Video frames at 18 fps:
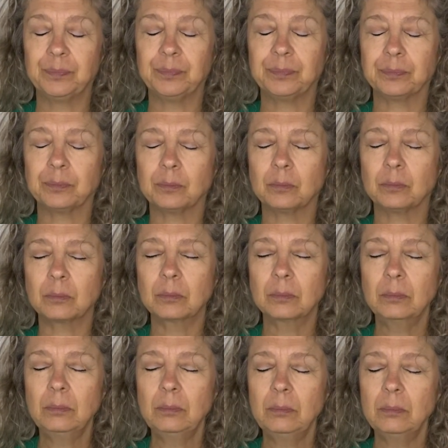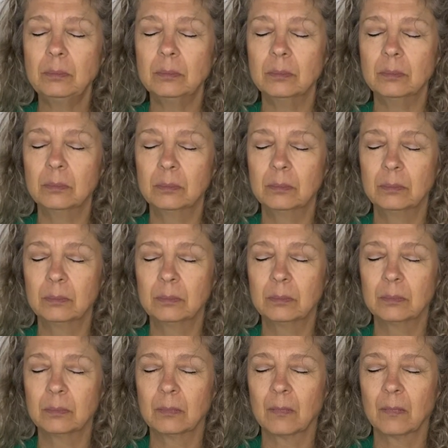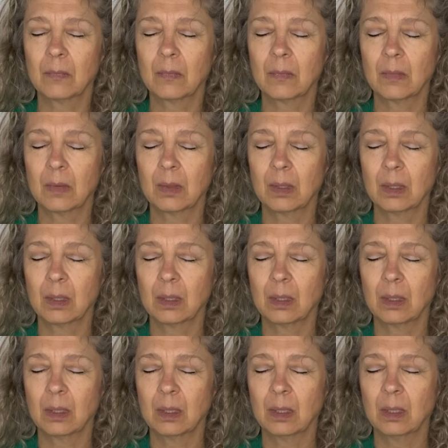(no one is talking)